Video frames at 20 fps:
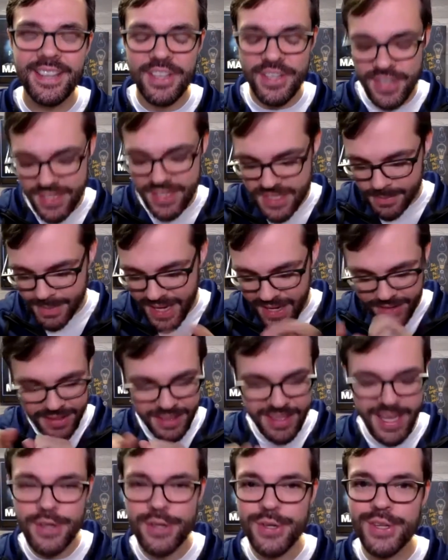She does some
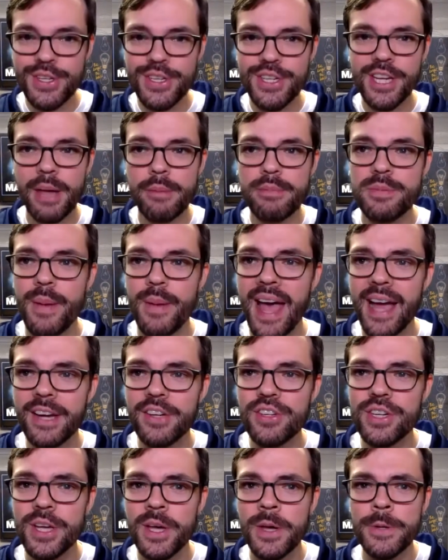calculations. She comes back.
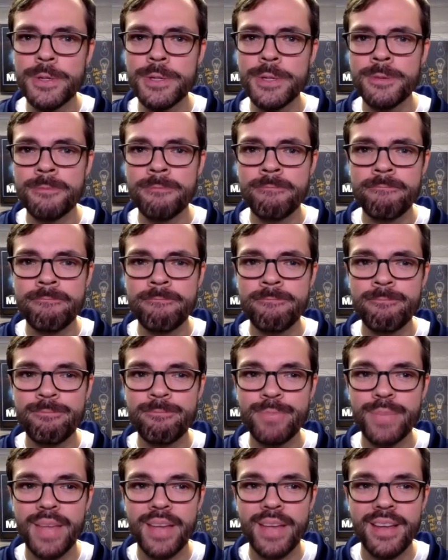She goes,
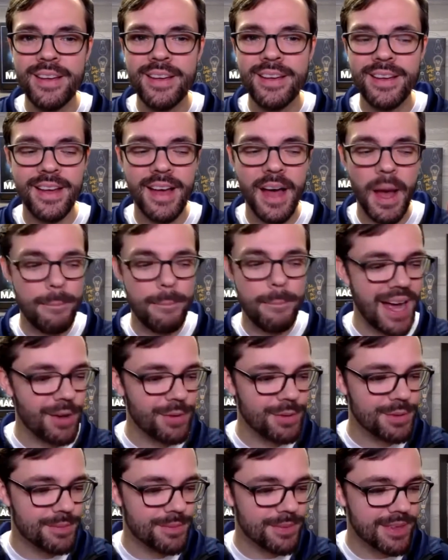
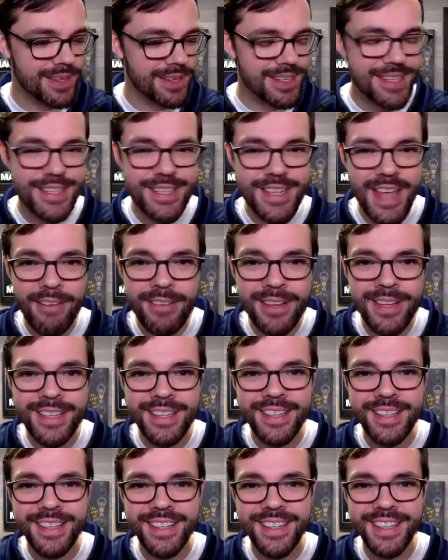about
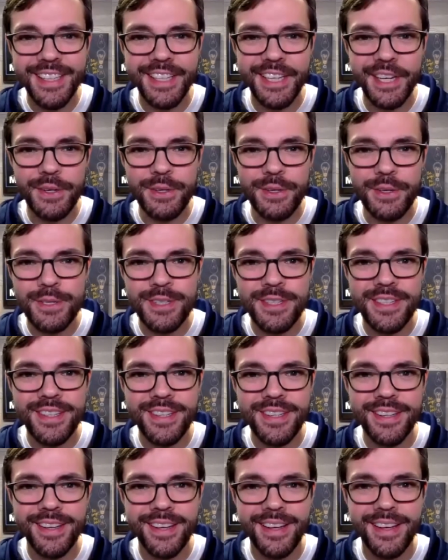seven years.
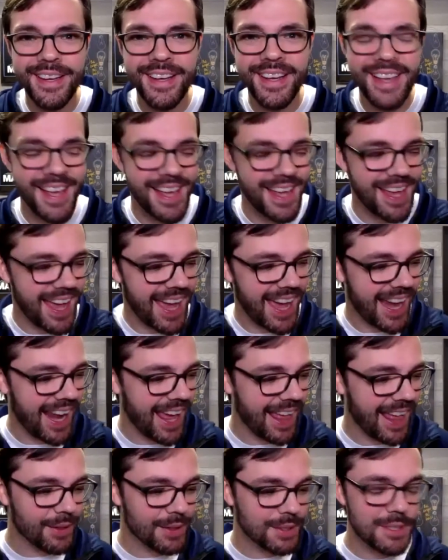And
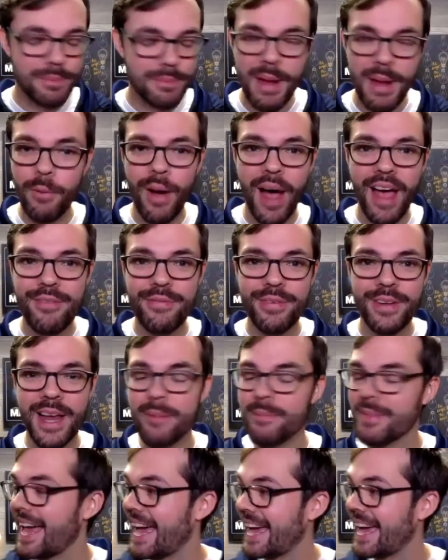I look to my wife and
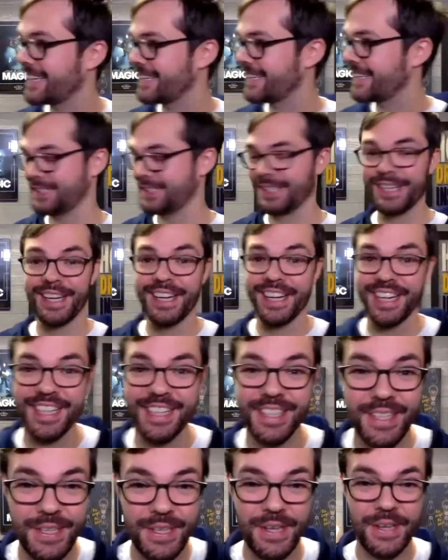I'm like,
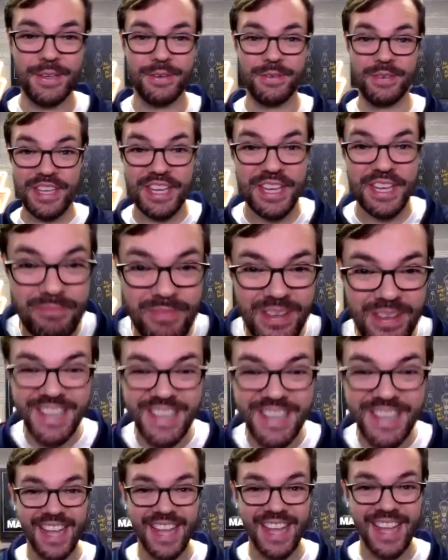honey, are you kidding me?
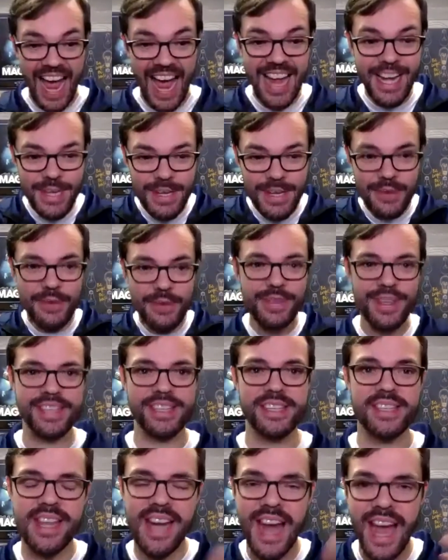Like I knew
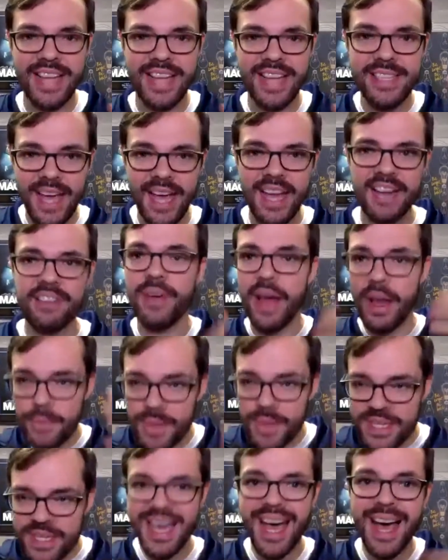this that I had kind of I've
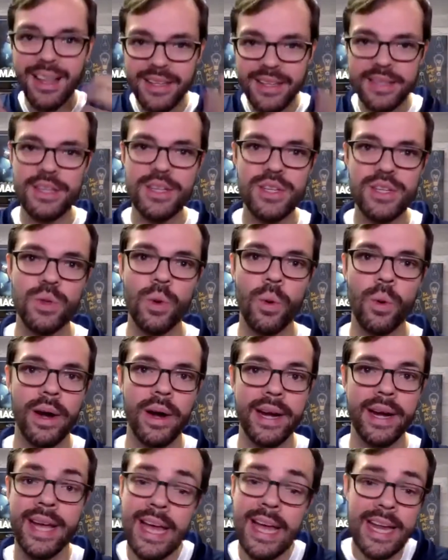been telling this
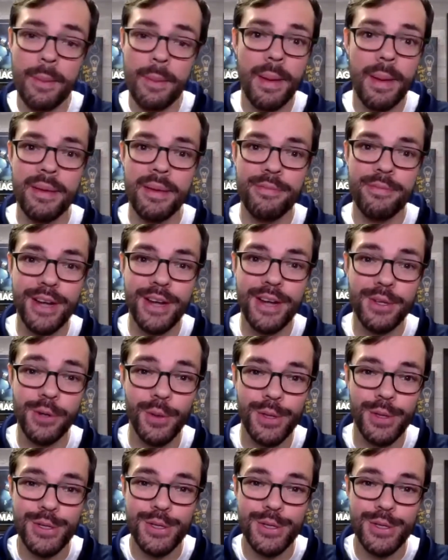story. Now maybe if I told the